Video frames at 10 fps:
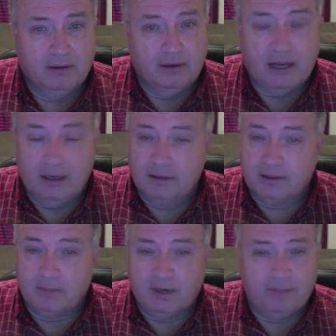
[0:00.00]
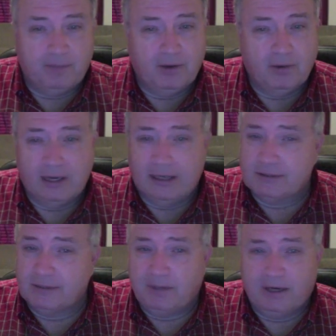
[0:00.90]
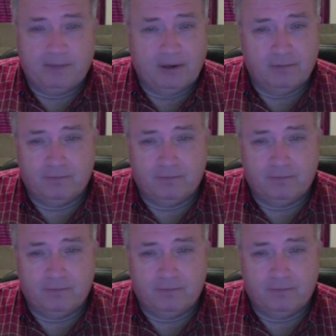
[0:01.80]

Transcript: I looked at Papa and I said, Papa,